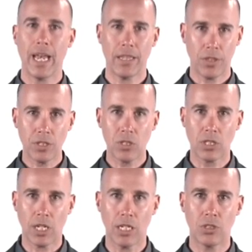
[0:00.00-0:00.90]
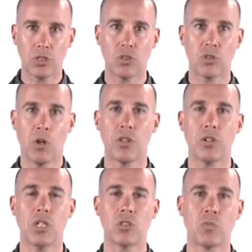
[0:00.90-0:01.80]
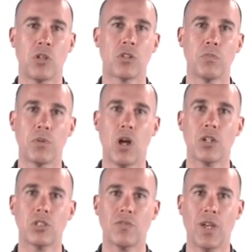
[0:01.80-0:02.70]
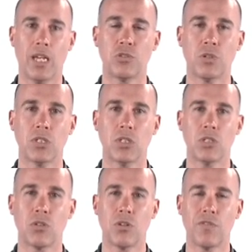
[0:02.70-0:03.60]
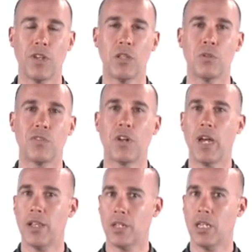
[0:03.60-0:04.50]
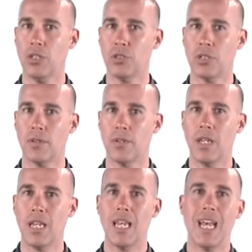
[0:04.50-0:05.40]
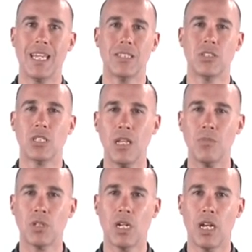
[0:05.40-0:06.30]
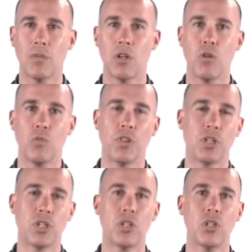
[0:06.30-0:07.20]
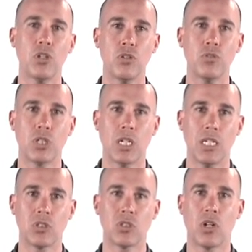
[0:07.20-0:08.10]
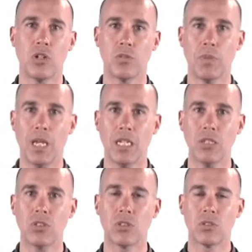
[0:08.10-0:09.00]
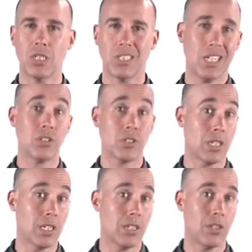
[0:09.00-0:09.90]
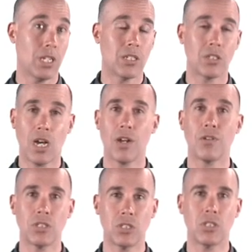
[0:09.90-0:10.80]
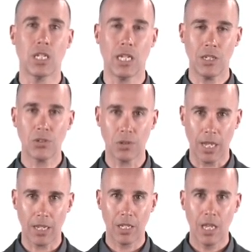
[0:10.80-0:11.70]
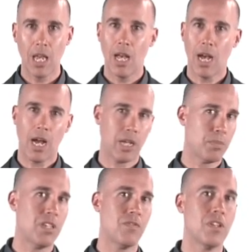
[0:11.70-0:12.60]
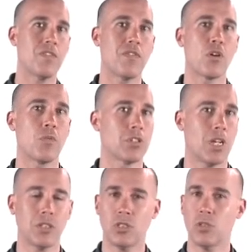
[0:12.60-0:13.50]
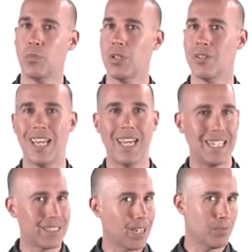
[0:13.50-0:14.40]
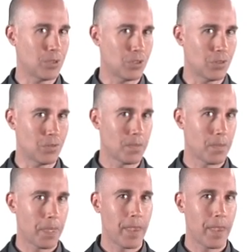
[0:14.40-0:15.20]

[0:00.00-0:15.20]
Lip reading: At this stage, smaller and smaller blocks of addresses are available for allocation. At the same time, with a huge installed base, essentially the entire existing internet, IPv4 will not disappear anytime soon.